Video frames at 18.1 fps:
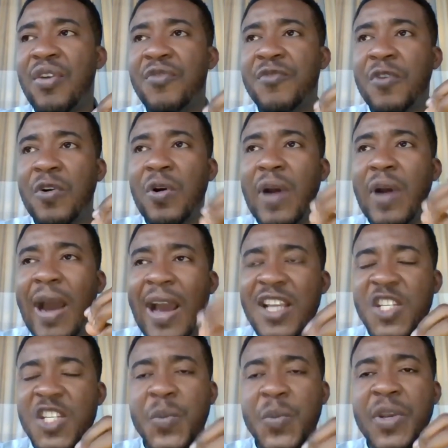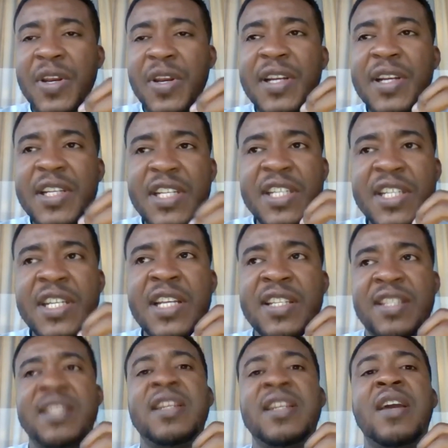for aspiring
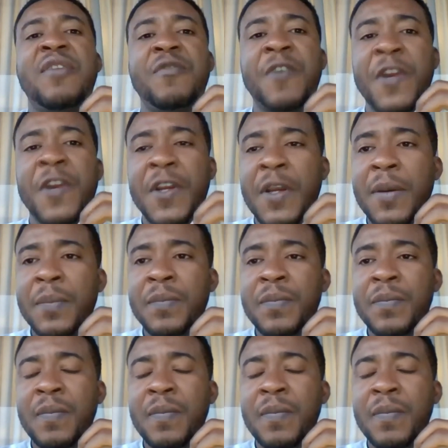leaders in Africa.